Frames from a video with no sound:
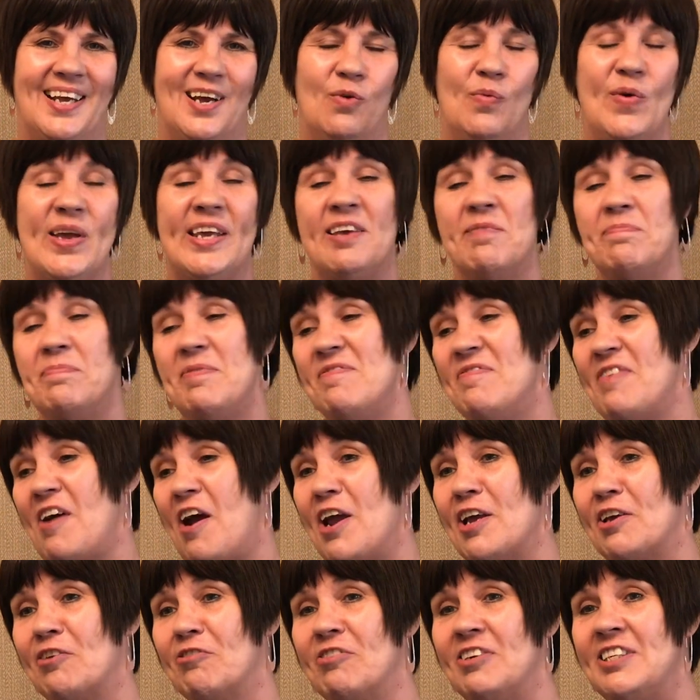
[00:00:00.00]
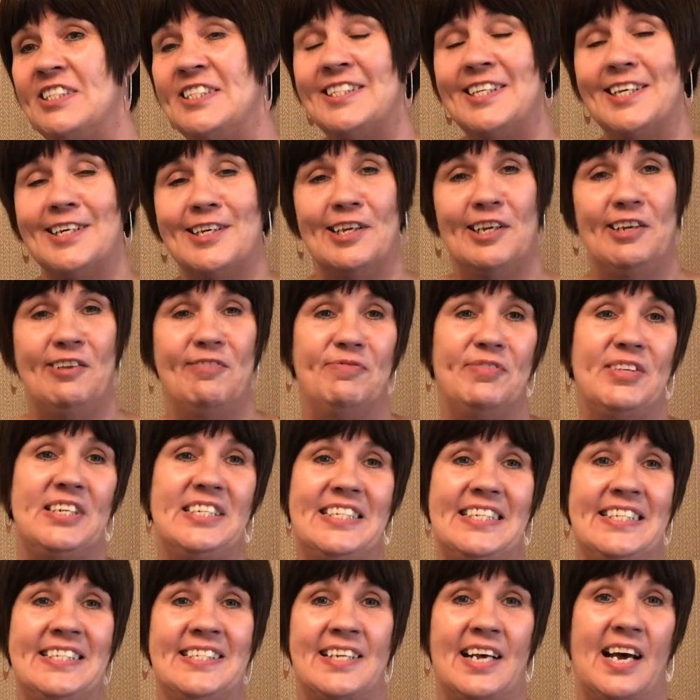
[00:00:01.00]
We could be very critical of the
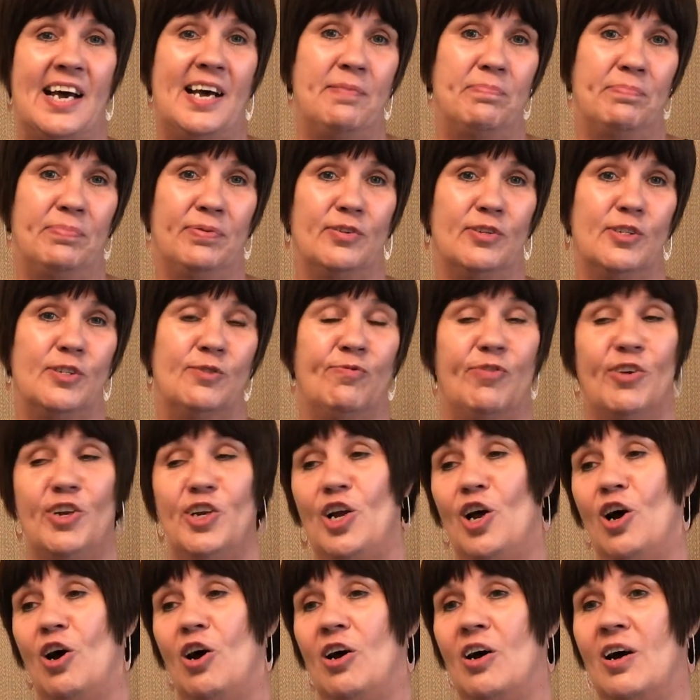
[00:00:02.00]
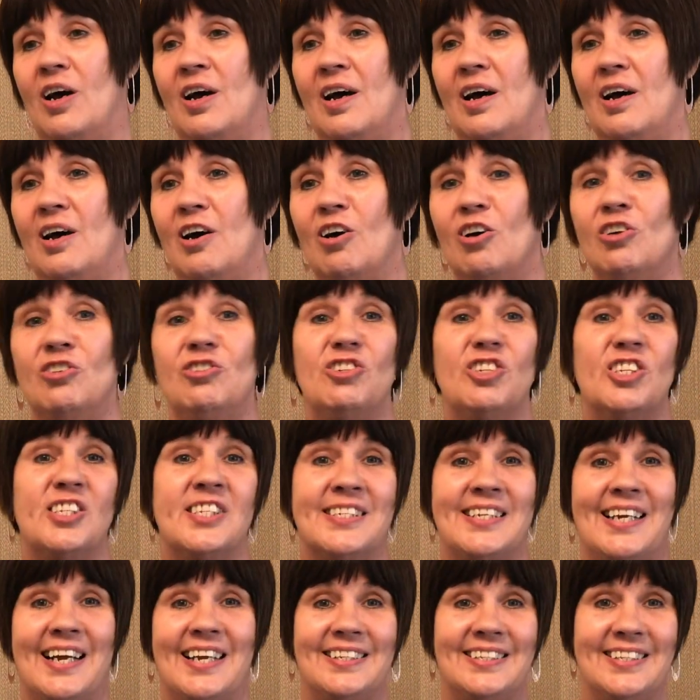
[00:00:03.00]
disciples for not
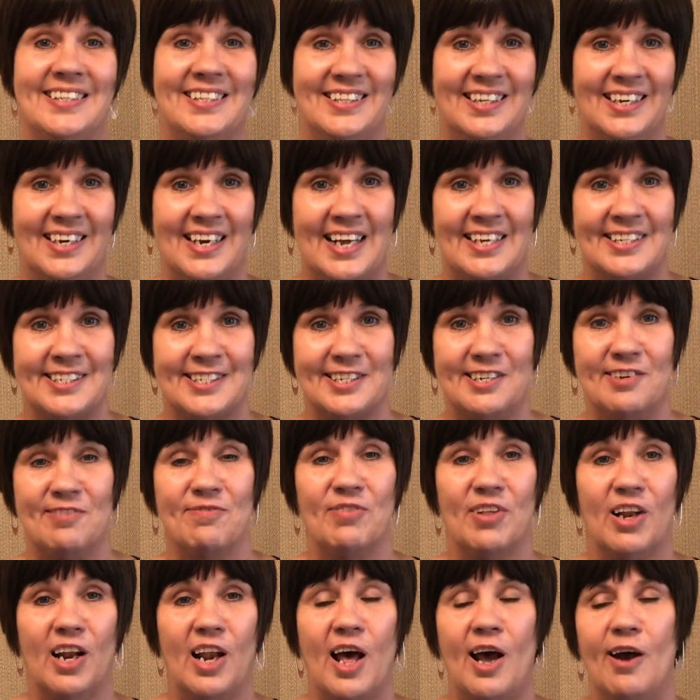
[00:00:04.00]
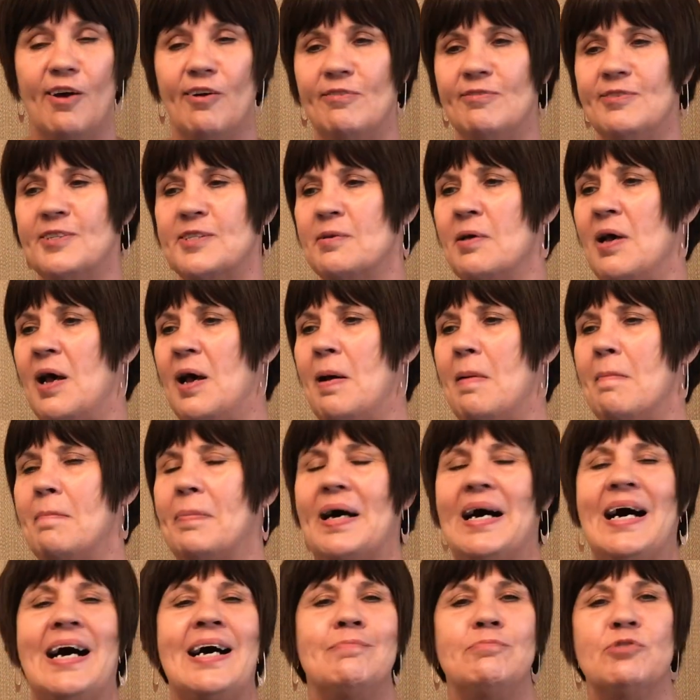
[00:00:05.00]
understanding the lesson of the loaves,
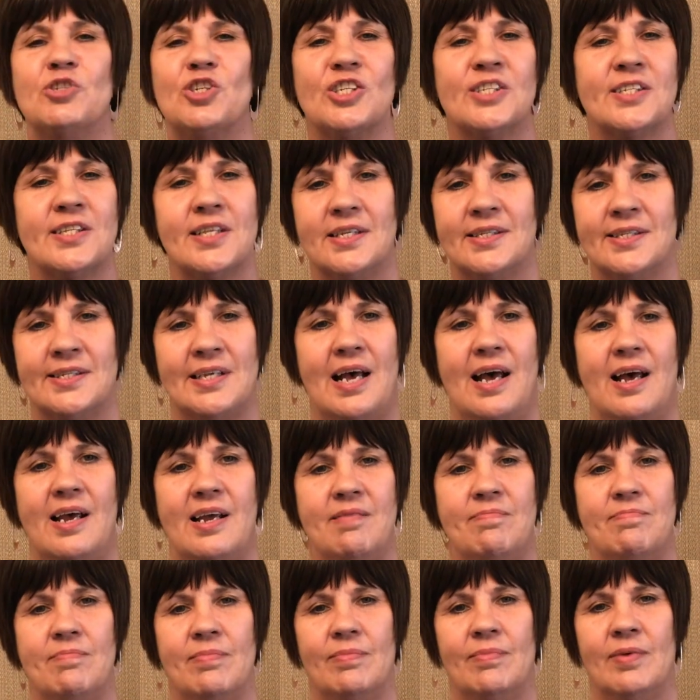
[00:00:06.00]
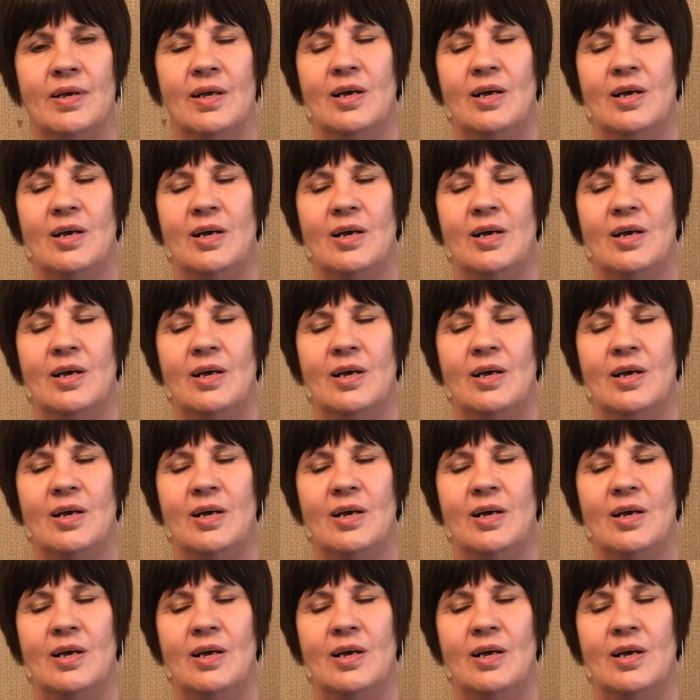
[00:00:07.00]
but I'm just the same.